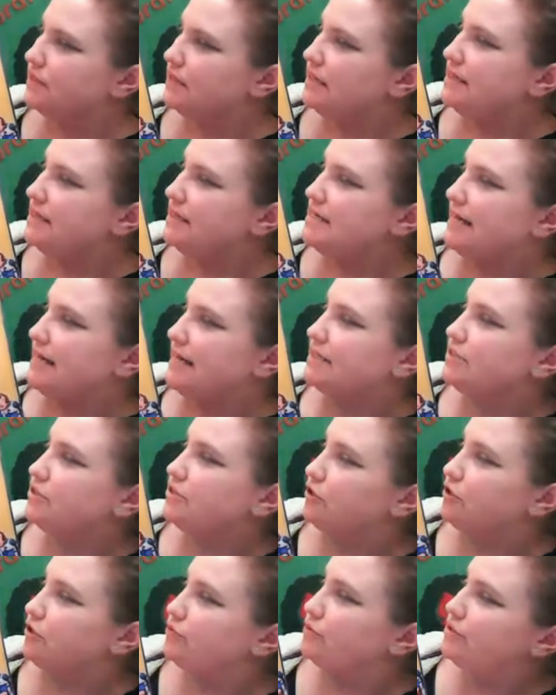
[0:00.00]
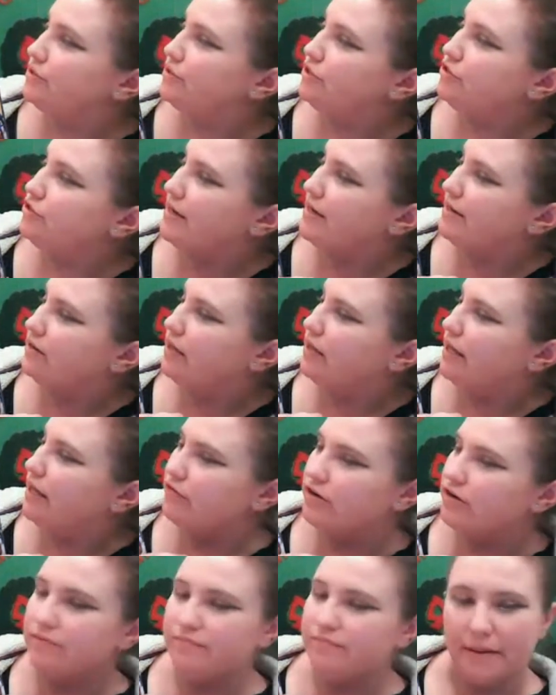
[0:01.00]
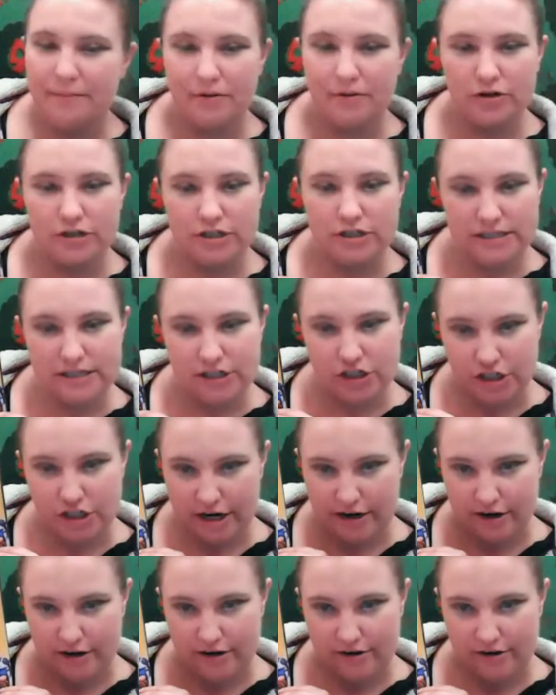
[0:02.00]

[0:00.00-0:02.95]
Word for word: takes turns with the dreidel, and remembers to share.